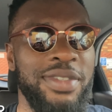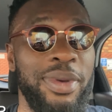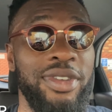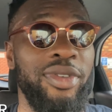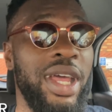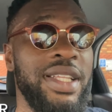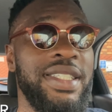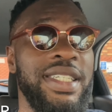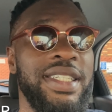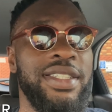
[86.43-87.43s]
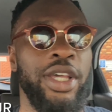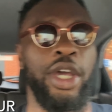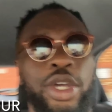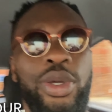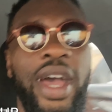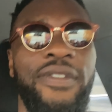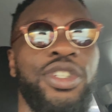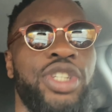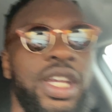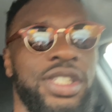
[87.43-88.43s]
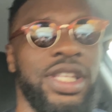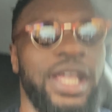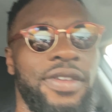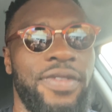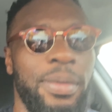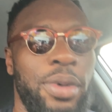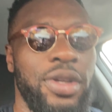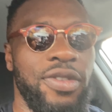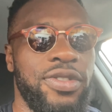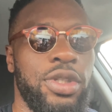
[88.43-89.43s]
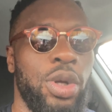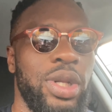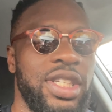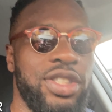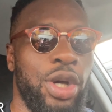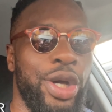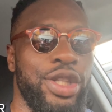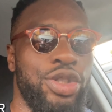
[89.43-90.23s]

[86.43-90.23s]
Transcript: But the reality is you haven't changed anything, but you've slowly started to